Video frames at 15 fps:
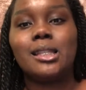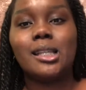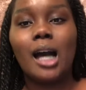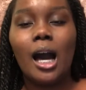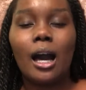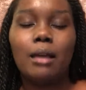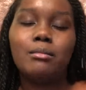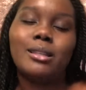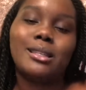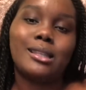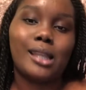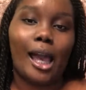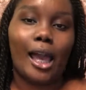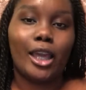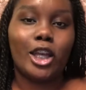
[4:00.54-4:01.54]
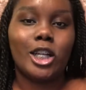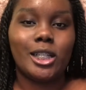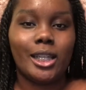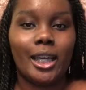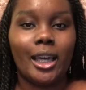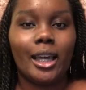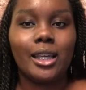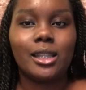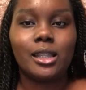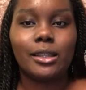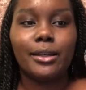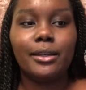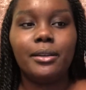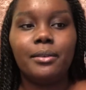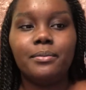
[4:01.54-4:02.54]
time to snag your tickets.
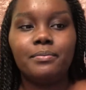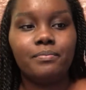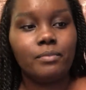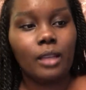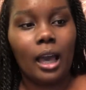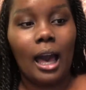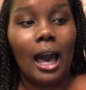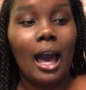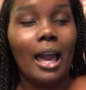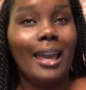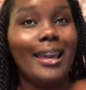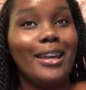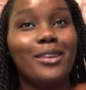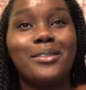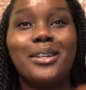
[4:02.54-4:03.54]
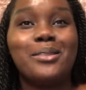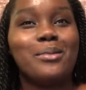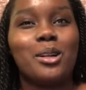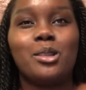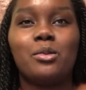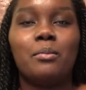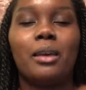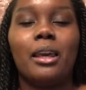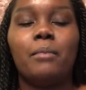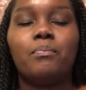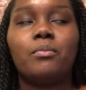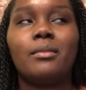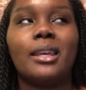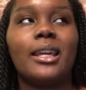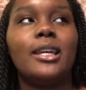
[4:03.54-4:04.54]
It always works for me,
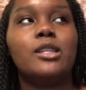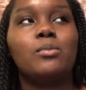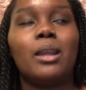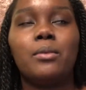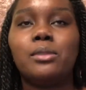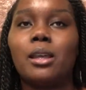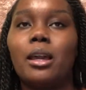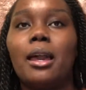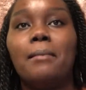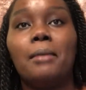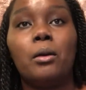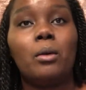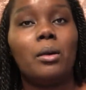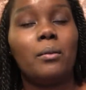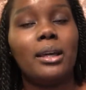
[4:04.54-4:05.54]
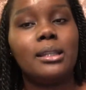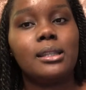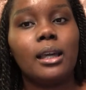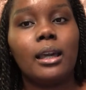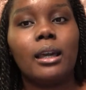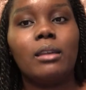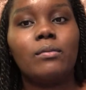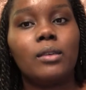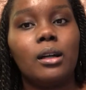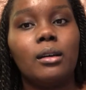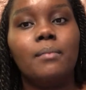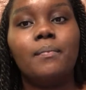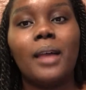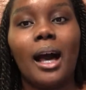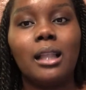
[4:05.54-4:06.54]
because when I was looking at my one-way ticket
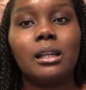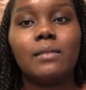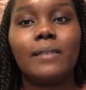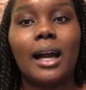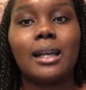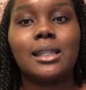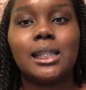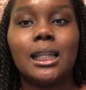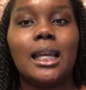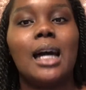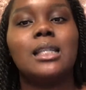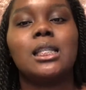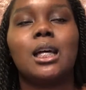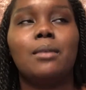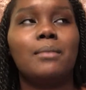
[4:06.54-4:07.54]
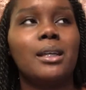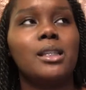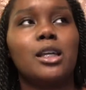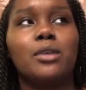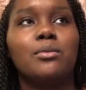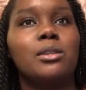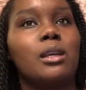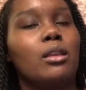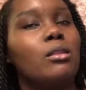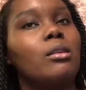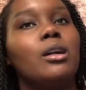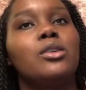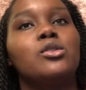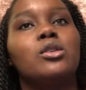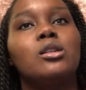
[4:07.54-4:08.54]
from Halifax to Nassau, my ticket was like
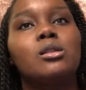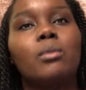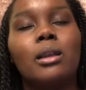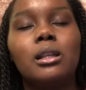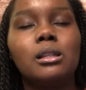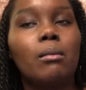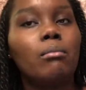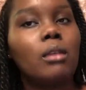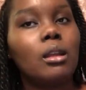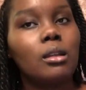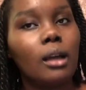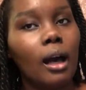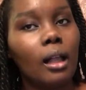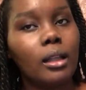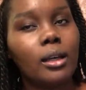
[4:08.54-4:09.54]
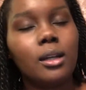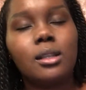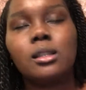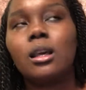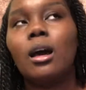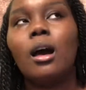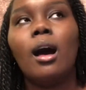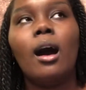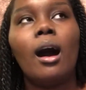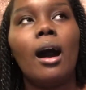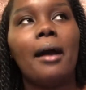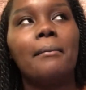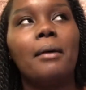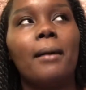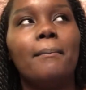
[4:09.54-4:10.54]
$320 something.
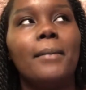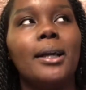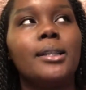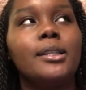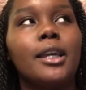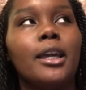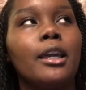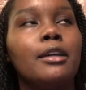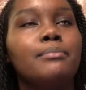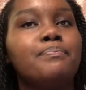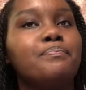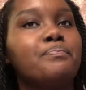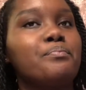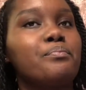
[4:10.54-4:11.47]
I bought my ticket